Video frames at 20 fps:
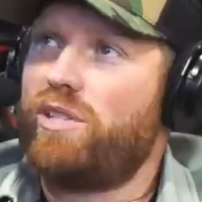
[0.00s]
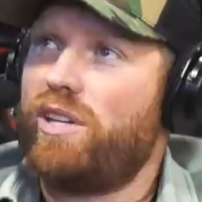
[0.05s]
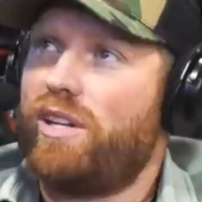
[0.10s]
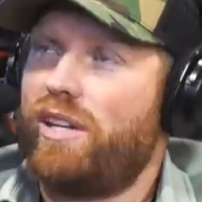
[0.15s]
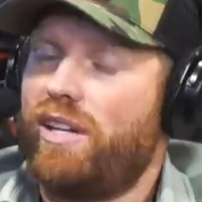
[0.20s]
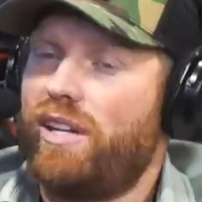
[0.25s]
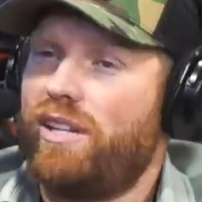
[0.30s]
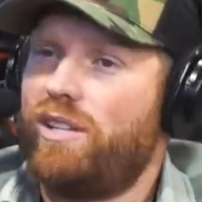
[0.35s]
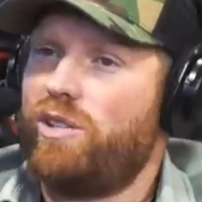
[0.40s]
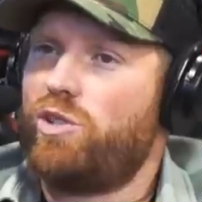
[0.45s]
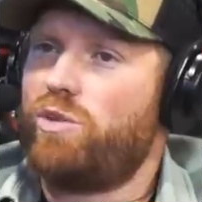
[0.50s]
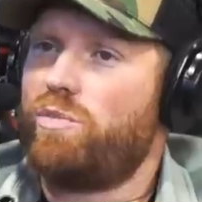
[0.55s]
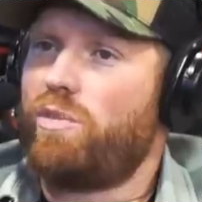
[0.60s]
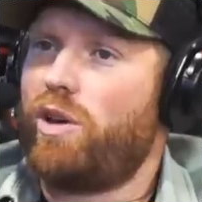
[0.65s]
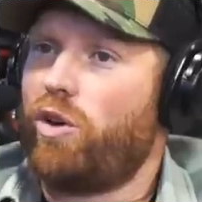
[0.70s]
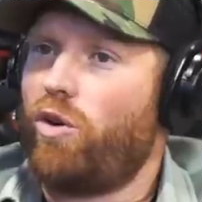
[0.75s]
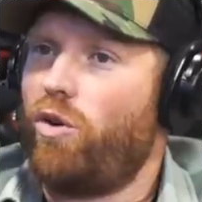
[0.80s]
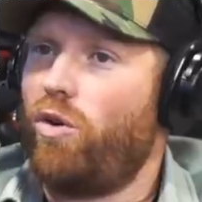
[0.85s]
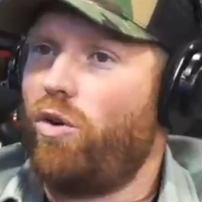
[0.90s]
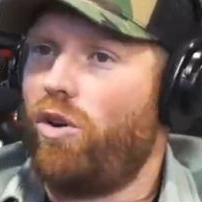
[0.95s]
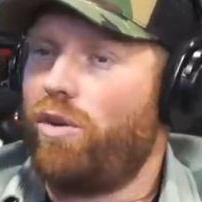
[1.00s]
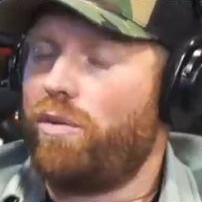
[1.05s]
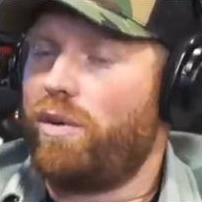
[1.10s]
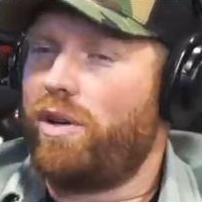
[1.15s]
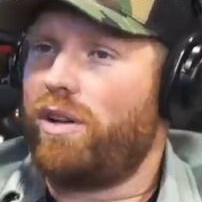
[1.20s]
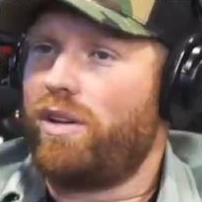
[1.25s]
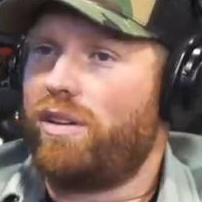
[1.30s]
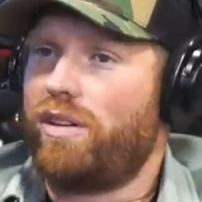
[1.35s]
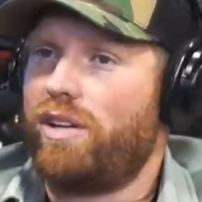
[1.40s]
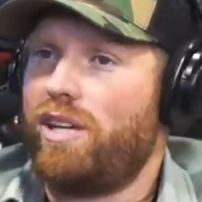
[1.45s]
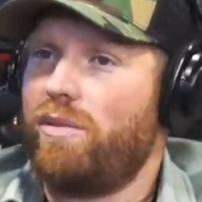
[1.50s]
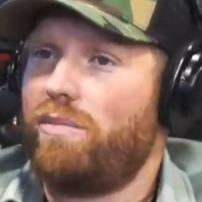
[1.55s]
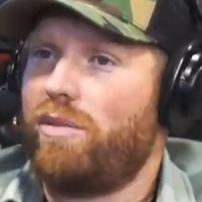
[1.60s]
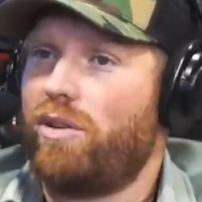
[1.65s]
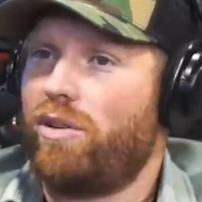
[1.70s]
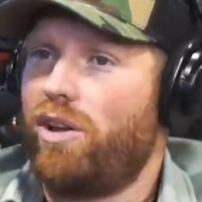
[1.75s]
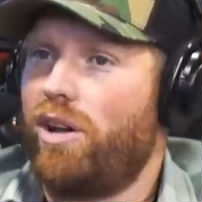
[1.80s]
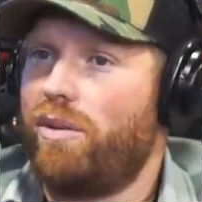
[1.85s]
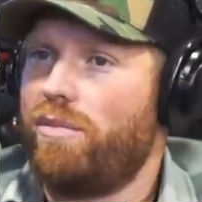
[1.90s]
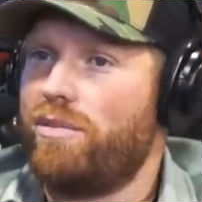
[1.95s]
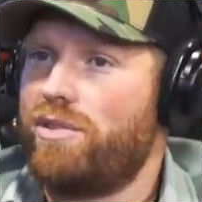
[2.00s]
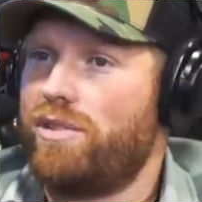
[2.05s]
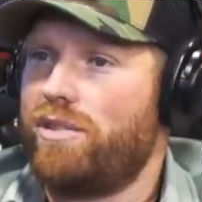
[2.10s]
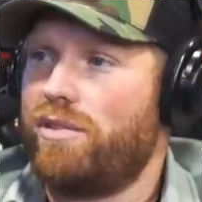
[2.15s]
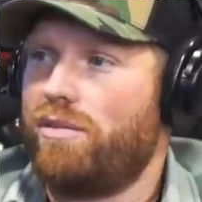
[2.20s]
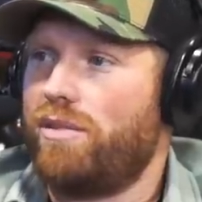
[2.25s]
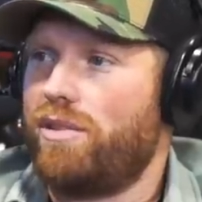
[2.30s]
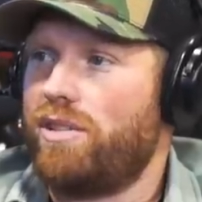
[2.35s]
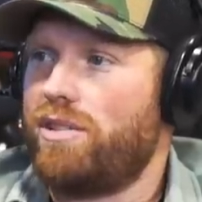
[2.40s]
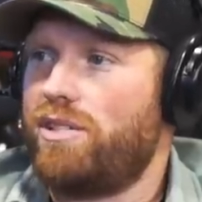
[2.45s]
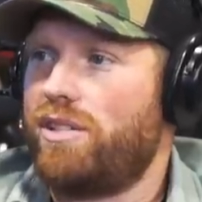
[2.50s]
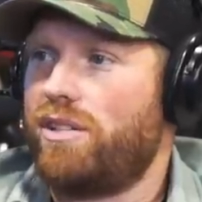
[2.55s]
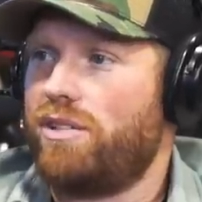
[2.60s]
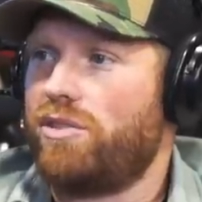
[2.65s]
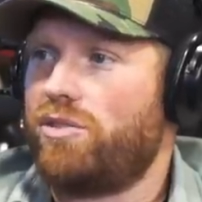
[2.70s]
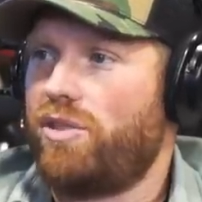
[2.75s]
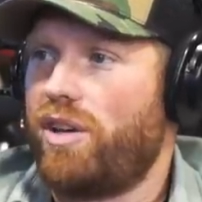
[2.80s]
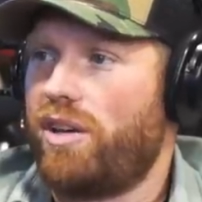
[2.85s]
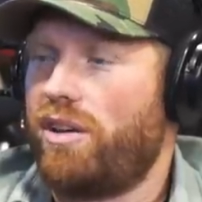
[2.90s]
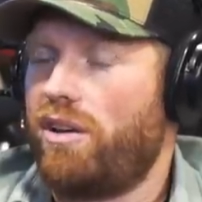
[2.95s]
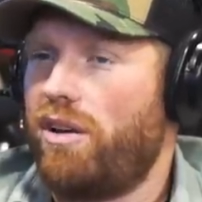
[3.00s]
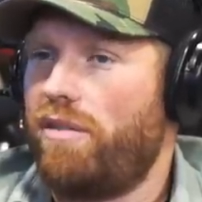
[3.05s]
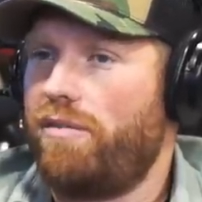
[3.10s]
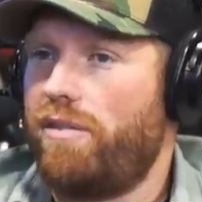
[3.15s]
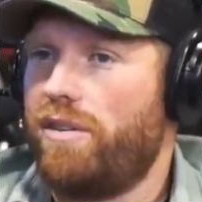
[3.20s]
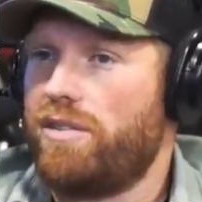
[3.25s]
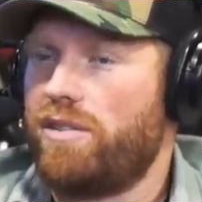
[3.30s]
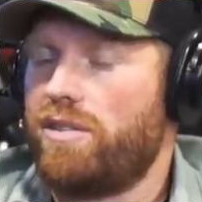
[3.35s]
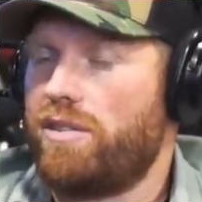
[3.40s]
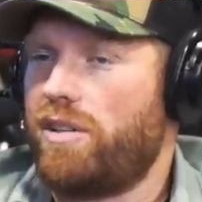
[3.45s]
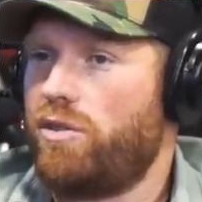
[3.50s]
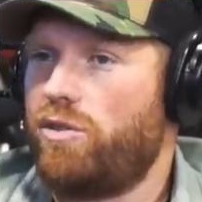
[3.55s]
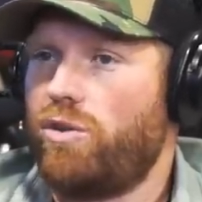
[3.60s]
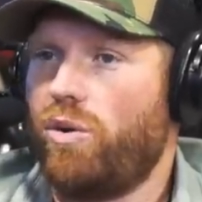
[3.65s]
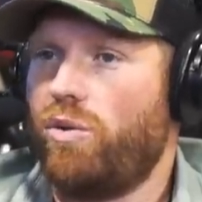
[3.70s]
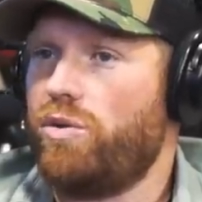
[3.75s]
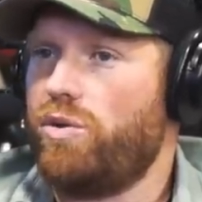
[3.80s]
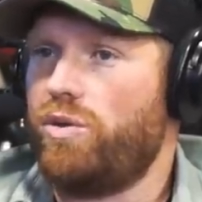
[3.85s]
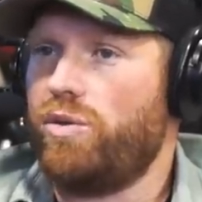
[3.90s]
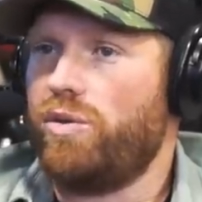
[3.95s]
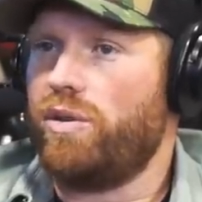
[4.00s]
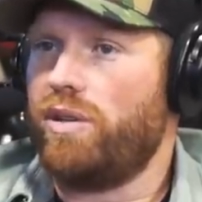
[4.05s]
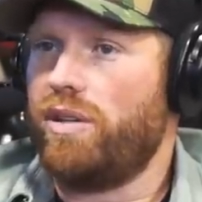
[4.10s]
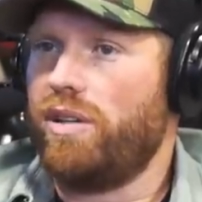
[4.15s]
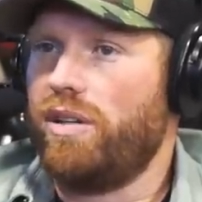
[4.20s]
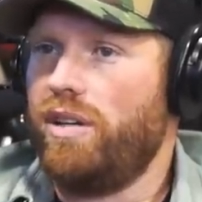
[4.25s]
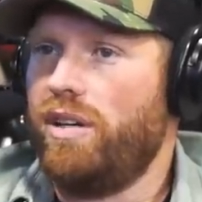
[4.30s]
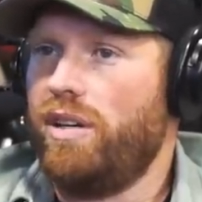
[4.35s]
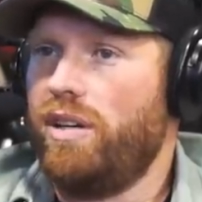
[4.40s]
said hey, this is my goal, I'm gonna keep my llamas in with a single strand hot fence. It's Like, don't do it.